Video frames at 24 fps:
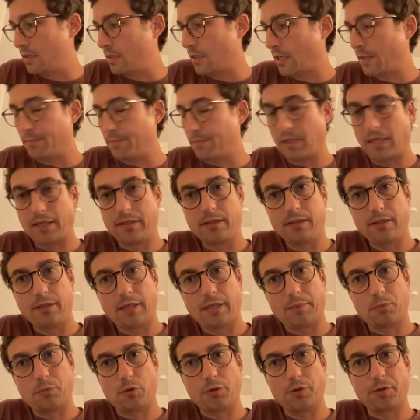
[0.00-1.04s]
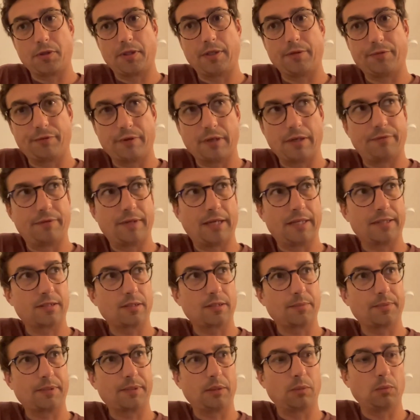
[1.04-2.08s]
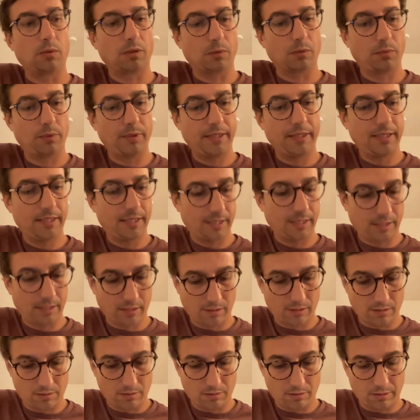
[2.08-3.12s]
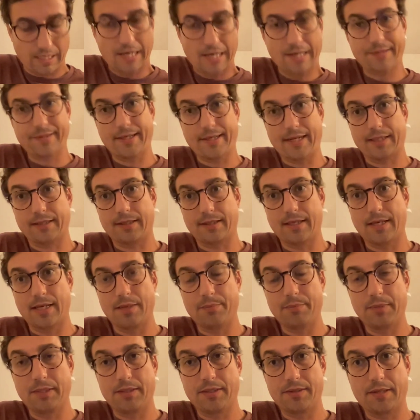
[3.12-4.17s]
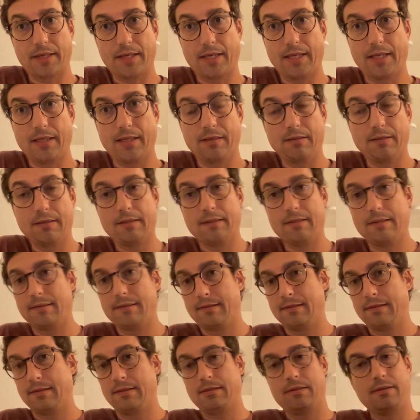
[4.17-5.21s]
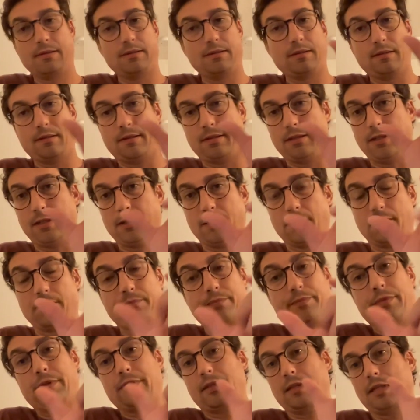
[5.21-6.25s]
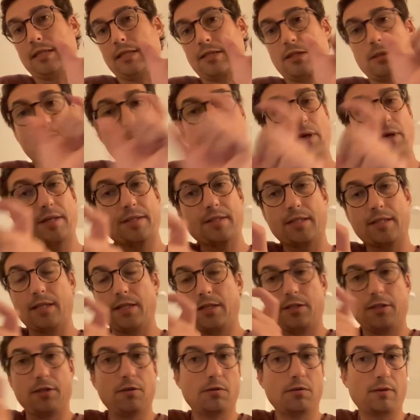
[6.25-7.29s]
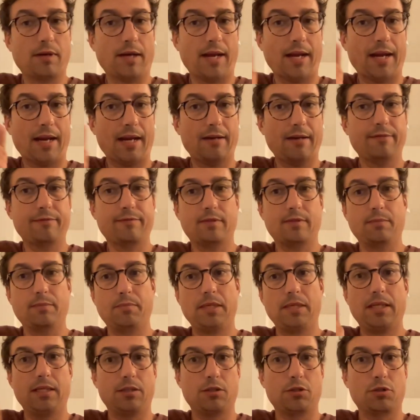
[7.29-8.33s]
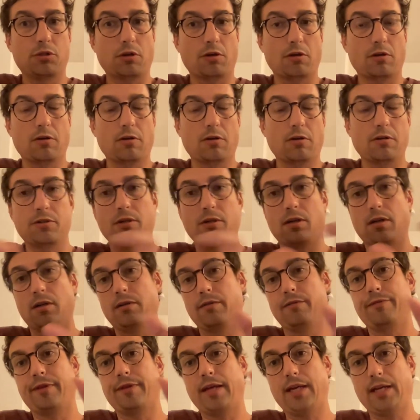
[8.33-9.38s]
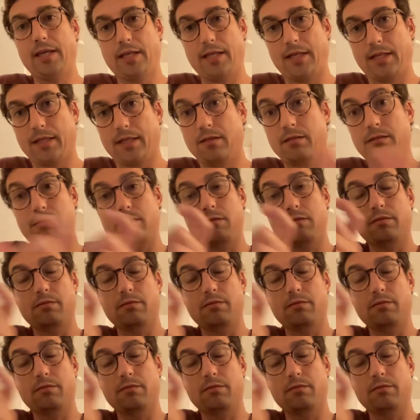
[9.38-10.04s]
Um, I'm wondering if, if that's something where we can contact them and say, you know, as the president, you don't have to be in charge of hitting,